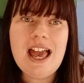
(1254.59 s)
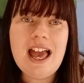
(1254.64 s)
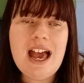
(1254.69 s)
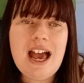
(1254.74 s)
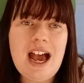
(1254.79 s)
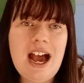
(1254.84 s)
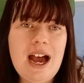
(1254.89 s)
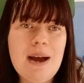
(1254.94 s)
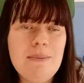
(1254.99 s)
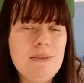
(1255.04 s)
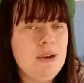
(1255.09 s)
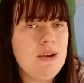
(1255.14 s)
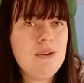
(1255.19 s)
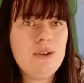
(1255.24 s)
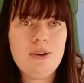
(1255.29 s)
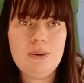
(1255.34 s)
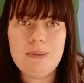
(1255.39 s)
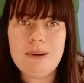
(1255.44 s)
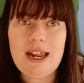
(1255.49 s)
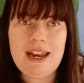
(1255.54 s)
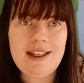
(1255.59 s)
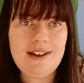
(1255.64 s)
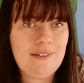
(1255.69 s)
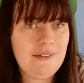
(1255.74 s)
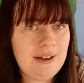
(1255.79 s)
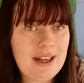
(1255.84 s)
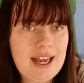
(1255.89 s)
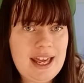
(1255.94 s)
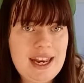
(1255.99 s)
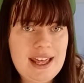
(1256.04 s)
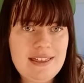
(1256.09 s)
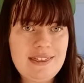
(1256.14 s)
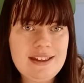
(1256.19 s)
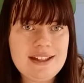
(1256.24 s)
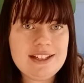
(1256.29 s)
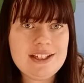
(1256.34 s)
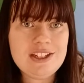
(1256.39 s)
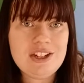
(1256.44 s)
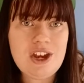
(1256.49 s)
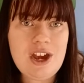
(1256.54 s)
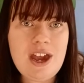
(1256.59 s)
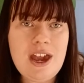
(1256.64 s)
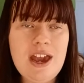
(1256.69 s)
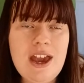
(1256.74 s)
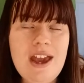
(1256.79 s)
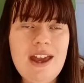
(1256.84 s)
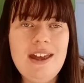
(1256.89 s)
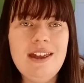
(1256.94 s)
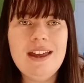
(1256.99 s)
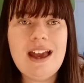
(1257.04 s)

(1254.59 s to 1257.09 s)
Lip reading: who you're planning on getting this year,